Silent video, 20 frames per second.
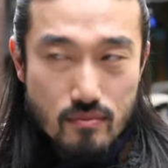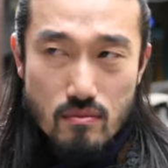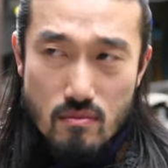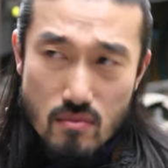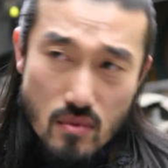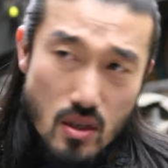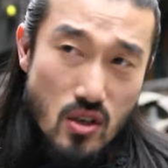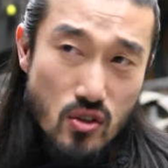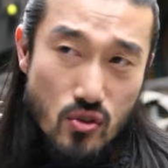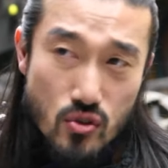
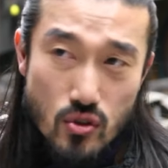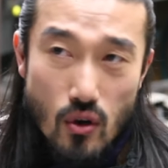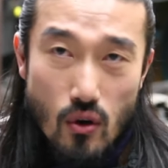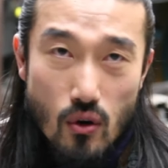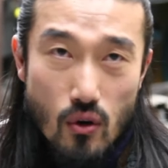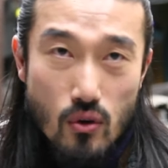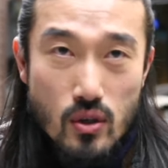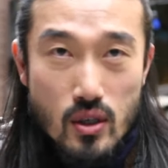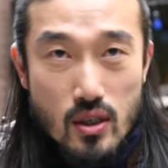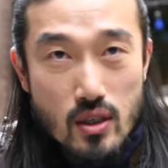Right.
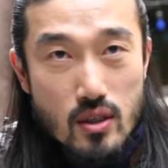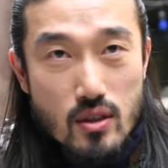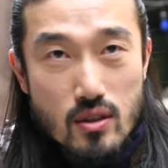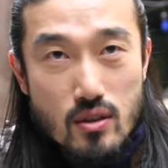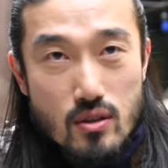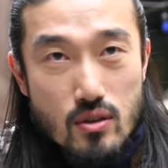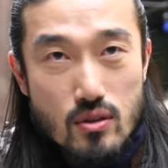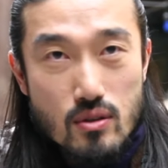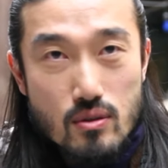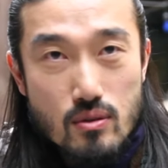So
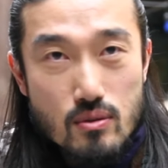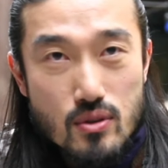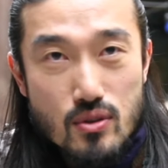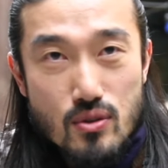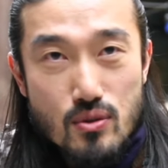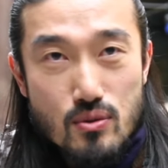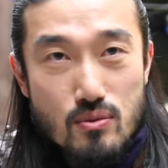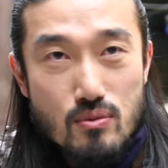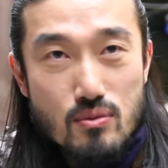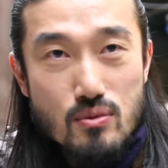you
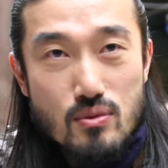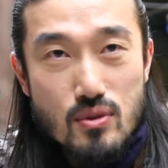you